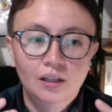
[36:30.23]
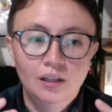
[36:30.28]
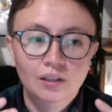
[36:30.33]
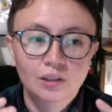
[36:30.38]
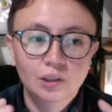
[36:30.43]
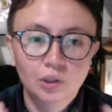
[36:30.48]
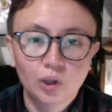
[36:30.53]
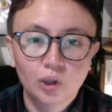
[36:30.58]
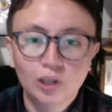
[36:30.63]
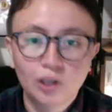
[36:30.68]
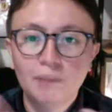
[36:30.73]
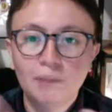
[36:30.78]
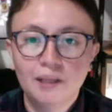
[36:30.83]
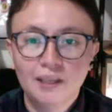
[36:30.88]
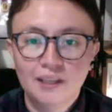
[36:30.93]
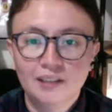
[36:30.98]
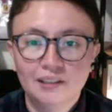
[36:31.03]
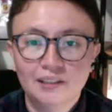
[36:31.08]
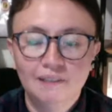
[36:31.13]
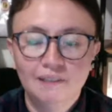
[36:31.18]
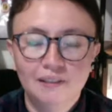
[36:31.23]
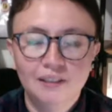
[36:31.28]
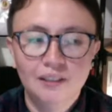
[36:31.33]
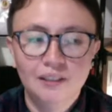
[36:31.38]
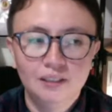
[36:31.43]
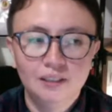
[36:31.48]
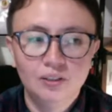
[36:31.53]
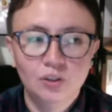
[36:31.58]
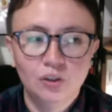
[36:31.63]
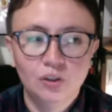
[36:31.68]
norming
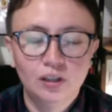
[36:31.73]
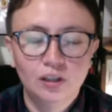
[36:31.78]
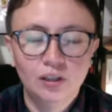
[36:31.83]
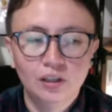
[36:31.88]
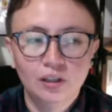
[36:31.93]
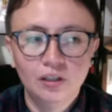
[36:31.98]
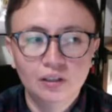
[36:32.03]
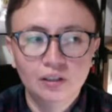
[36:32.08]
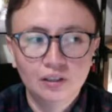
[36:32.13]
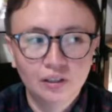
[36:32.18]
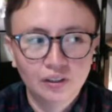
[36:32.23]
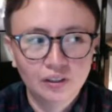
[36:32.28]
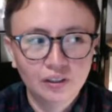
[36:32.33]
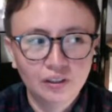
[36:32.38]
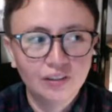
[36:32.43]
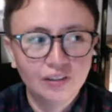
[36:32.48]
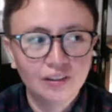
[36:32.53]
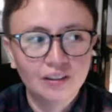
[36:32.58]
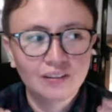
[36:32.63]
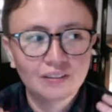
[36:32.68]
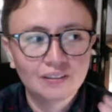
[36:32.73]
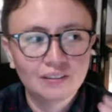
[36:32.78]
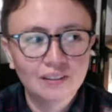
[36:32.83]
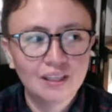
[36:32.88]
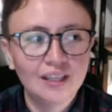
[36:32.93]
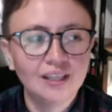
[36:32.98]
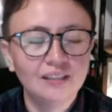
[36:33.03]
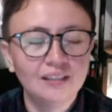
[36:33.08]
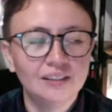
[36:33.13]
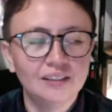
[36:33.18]
activities or, you know, your the
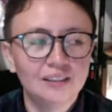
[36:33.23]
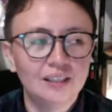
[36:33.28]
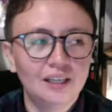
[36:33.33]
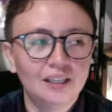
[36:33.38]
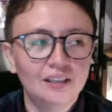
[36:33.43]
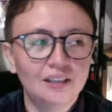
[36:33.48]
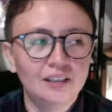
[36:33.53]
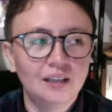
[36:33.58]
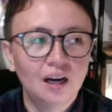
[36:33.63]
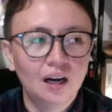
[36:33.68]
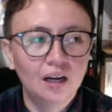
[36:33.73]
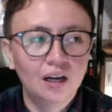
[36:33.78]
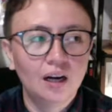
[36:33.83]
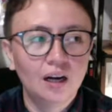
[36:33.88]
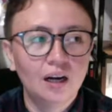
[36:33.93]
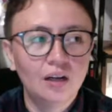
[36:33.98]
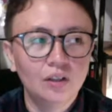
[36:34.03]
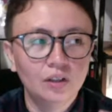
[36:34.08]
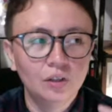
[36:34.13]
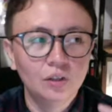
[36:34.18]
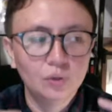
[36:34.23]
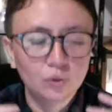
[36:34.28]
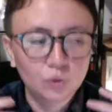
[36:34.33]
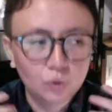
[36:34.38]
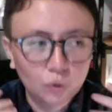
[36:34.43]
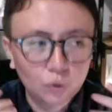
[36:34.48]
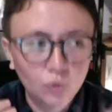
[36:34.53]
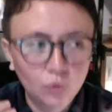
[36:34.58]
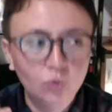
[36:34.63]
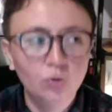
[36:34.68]
things that you
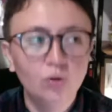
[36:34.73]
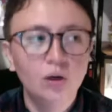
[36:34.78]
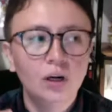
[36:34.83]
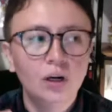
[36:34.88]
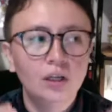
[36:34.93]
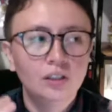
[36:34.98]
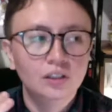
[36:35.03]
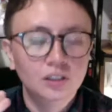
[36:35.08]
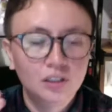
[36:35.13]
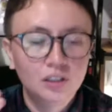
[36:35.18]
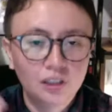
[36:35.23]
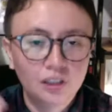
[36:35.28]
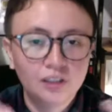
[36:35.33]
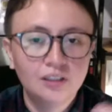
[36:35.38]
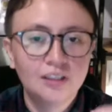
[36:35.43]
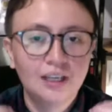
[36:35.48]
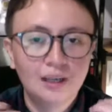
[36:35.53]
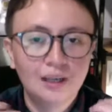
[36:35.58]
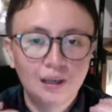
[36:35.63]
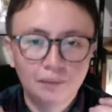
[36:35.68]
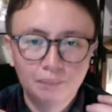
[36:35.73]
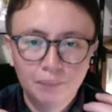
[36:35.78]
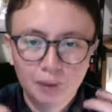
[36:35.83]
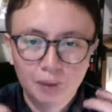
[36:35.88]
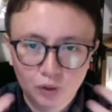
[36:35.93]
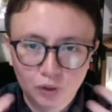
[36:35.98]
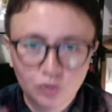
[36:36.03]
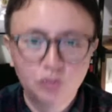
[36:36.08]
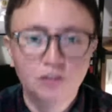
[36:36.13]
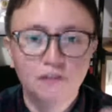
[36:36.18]
do just
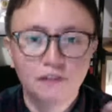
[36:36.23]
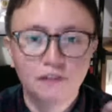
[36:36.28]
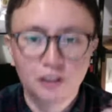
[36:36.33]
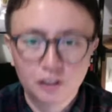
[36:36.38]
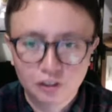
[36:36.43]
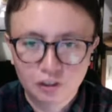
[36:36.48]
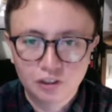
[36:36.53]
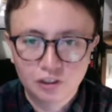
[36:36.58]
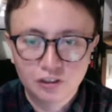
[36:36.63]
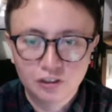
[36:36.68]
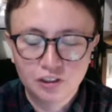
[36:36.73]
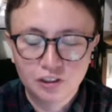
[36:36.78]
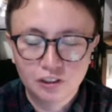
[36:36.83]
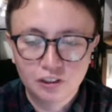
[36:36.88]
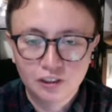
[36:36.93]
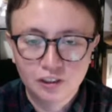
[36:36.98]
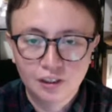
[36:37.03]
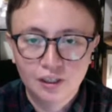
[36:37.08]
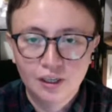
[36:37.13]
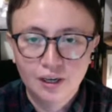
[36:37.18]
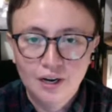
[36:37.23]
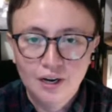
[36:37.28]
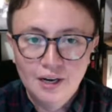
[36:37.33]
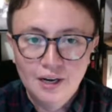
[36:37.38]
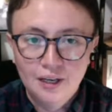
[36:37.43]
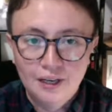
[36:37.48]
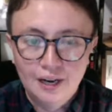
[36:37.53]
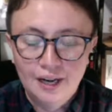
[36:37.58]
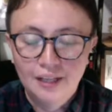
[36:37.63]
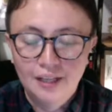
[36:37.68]
because of your culture,
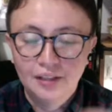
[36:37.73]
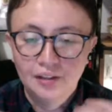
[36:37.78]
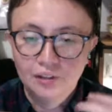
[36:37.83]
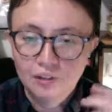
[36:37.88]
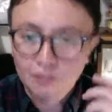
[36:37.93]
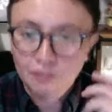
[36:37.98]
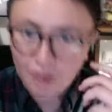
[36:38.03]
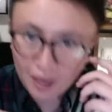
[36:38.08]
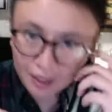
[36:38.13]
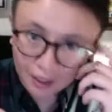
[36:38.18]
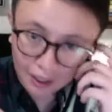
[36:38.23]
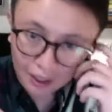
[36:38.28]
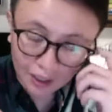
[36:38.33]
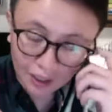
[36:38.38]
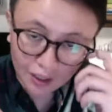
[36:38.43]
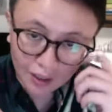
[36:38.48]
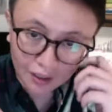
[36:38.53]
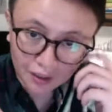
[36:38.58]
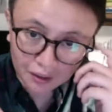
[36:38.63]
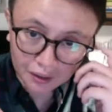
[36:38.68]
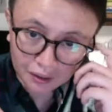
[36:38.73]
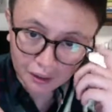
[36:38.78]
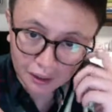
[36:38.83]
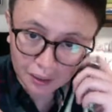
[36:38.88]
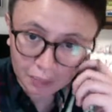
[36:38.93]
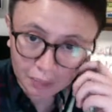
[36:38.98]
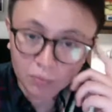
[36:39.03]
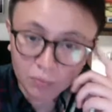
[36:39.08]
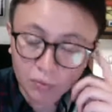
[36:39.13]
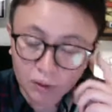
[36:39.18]
right? Kunwari, in our
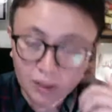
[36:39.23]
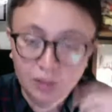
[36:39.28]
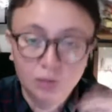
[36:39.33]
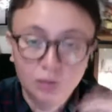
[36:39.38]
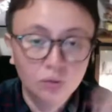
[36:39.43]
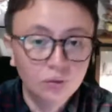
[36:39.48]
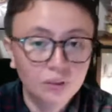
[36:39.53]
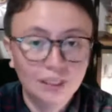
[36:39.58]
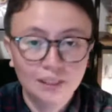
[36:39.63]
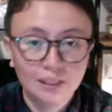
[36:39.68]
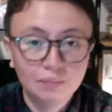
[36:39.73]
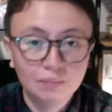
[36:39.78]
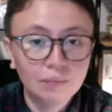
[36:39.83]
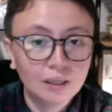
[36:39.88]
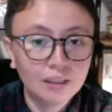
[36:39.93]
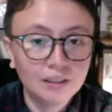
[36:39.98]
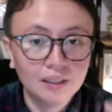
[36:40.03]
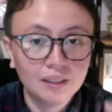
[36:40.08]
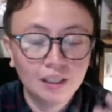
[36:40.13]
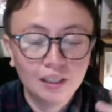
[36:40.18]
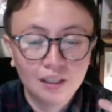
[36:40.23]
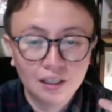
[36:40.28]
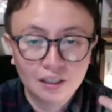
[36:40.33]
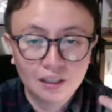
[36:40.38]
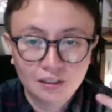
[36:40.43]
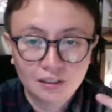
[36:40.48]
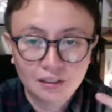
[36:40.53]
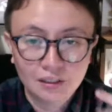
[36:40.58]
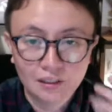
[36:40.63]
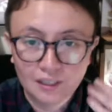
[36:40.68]
team, we do that Monday
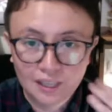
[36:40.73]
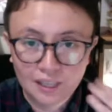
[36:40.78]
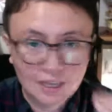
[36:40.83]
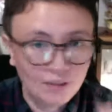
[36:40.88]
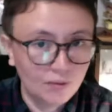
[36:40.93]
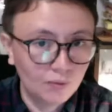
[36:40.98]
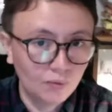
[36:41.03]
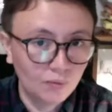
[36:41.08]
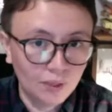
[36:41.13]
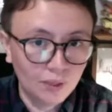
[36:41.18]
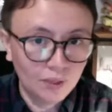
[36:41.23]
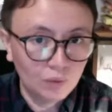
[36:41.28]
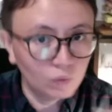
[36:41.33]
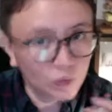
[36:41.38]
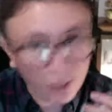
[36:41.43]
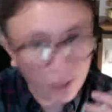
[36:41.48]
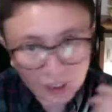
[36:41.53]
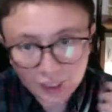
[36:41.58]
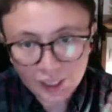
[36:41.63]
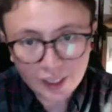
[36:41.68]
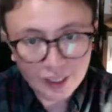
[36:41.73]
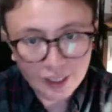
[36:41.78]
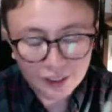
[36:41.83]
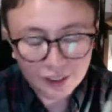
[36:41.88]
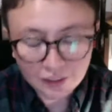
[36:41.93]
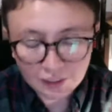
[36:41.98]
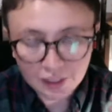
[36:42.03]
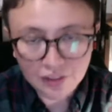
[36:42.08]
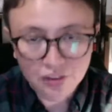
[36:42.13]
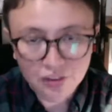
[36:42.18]
huddle and we really
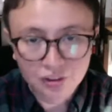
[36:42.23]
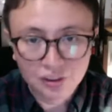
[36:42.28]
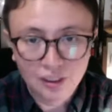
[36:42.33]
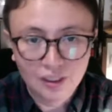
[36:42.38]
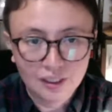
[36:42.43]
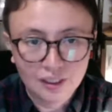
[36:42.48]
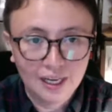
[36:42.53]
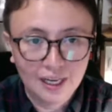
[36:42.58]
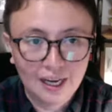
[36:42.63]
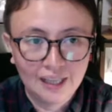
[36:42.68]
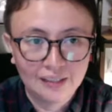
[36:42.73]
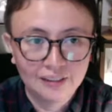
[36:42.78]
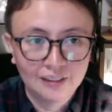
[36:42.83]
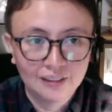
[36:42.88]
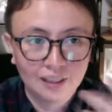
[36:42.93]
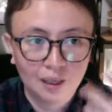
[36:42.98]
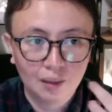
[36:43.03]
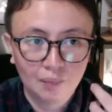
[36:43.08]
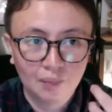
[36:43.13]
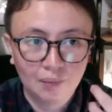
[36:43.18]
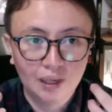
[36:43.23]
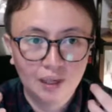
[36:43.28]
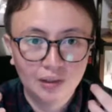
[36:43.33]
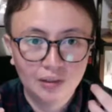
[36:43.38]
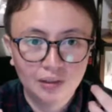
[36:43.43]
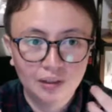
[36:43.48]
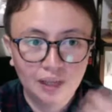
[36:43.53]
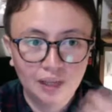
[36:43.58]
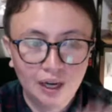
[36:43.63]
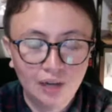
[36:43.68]
intentionally ask
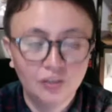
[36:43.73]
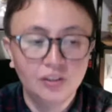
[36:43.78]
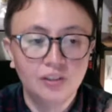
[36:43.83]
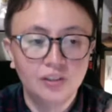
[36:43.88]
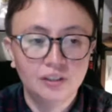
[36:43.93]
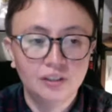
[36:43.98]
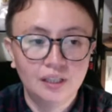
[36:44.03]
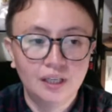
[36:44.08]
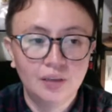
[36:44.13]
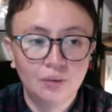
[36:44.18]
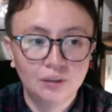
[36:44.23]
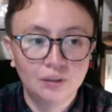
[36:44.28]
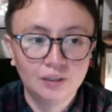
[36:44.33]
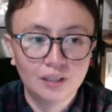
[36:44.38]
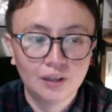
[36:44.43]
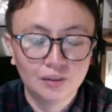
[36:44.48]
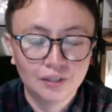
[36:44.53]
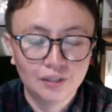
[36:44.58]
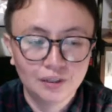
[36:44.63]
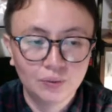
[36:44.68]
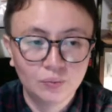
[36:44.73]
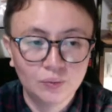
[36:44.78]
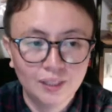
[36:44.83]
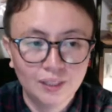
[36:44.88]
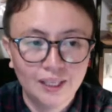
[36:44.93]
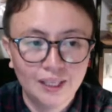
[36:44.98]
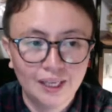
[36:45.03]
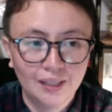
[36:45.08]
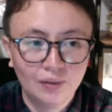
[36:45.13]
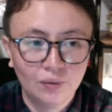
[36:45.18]
about how your day was, how your
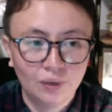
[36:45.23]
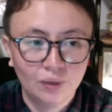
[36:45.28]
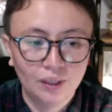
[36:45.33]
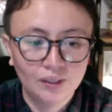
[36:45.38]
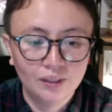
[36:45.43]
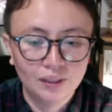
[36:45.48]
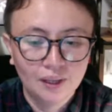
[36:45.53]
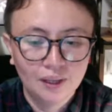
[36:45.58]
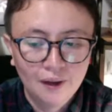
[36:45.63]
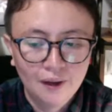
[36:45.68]
weekend was.